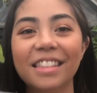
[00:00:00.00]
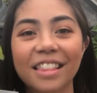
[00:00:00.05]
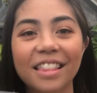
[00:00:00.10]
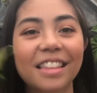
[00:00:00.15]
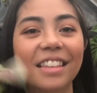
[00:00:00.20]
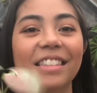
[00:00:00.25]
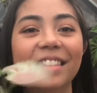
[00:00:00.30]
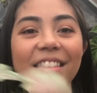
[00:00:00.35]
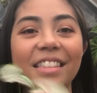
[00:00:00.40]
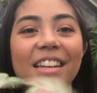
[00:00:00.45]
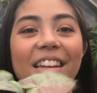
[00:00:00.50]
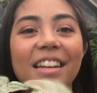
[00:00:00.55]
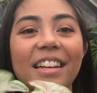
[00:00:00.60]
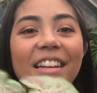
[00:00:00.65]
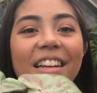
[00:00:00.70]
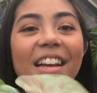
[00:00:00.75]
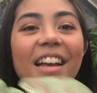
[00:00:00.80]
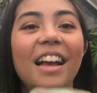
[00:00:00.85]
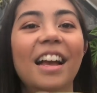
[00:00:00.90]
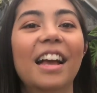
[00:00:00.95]
this thing
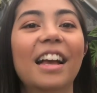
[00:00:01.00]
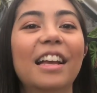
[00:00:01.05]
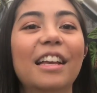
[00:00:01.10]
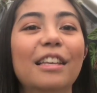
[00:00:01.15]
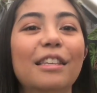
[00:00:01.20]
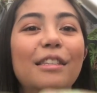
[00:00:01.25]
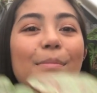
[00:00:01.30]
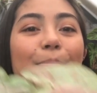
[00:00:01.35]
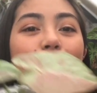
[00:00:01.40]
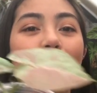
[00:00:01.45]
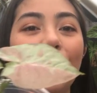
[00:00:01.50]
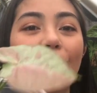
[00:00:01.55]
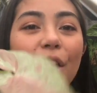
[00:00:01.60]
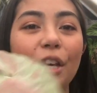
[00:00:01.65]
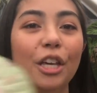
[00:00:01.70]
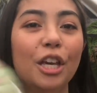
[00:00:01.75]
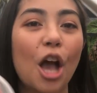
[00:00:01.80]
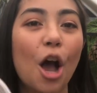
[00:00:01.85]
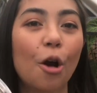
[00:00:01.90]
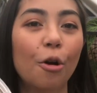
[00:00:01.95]
is
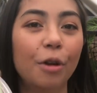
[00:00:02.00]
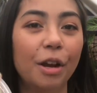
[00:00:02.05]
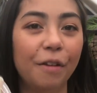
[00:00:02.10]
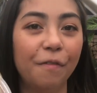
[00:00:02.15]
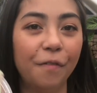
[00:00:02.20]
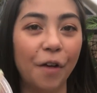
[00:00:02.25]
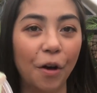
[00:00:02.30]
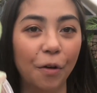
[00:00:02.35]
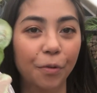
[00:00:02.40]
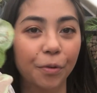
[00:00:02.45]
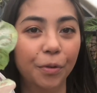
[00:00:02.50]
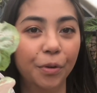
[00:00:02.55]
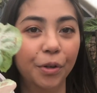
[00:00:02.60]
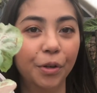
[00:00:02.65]
beautiful.